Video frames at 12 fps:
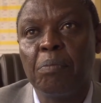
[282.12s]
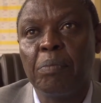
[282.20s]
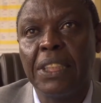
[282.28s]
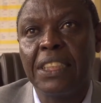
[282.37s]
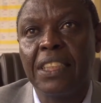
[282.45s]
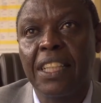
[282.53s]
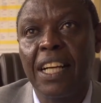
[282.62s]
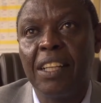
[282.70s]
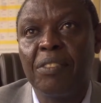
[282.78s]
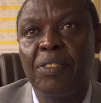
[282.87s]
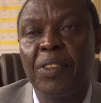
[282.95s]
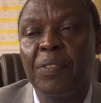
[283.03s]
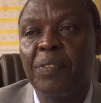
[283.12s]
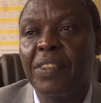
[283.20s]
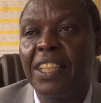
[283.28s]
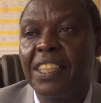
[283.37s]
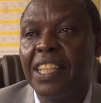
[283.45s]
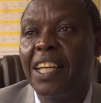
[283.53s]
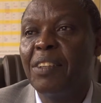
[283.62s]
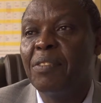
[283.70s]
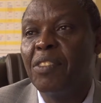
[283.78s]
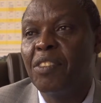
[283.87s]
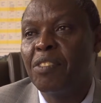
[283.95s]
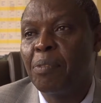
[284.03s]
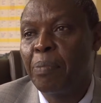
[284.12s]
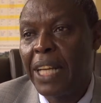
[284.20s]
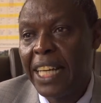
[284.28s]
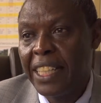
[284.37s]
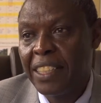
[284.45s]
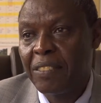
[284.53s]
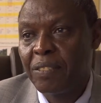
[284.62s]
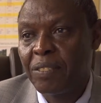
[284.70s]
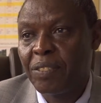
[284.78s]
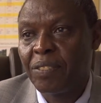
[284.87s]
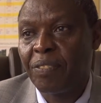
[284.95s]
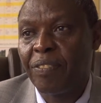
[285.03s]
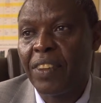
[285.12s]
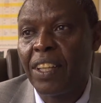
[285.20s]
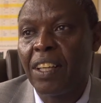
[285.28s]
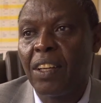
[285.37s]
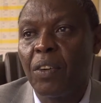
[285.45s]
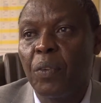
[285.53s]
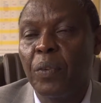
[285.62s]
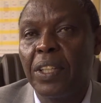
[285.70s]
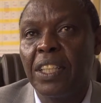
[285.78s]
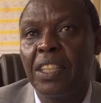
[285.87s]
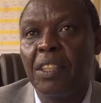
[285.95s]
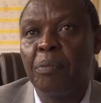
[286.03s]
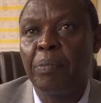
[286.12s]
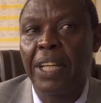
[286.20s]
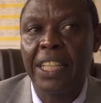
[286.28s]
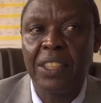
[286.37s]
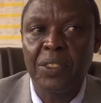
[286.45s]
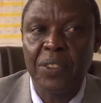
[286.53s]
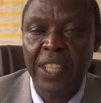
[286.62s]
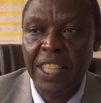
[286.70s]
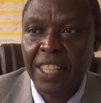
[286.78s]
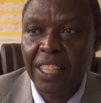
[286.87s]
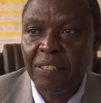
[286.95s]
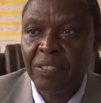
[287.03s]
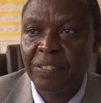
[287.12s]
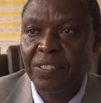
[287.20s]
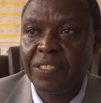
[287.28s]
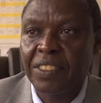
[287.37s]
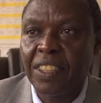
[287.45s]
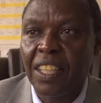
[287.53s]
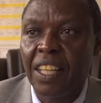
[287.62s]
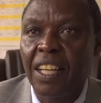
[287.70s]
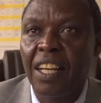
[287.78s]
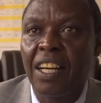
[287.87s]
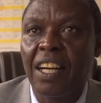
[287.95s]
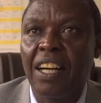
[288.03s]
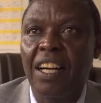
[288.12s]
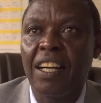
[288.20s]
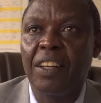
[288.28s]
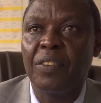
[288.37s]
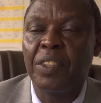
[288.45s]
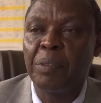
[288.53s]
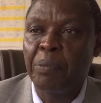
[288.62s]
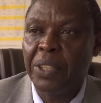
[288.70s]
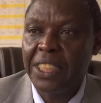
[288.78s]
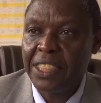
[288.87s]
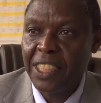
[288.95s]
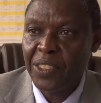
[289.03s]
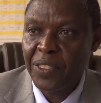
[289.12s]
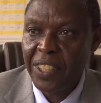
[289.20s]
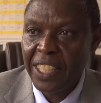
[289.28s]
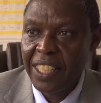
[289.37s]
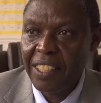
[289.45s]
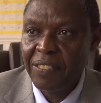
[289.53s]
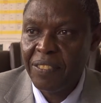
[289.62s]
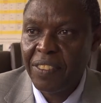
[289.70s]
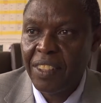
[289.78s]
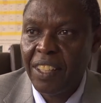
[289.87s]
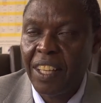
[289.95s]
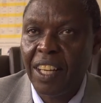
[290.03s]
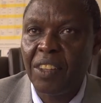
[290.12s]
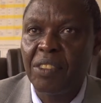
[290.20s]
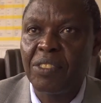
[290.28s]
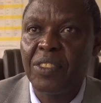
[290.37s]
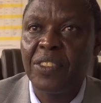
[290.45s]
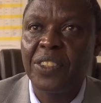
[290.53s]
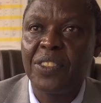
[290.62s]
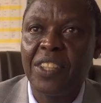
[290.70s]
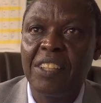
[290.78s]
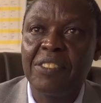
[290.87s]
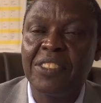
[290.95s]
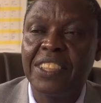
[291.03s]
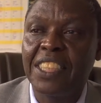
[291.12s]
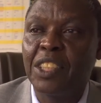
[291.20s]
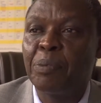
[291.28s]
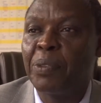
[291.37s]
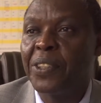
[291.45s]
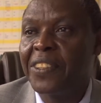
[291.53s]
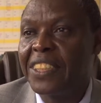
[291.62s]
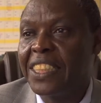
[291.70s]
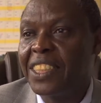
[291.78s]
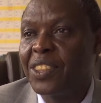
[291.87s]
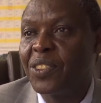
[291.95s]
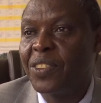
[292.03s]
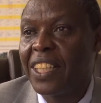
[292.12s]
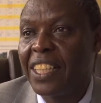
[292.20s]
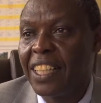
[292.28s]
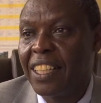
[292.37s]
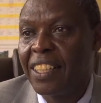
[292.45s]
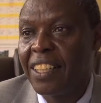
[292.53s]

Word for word: basically from the time of planning. We plan together, we monitor together, and of course we have to set priorities together.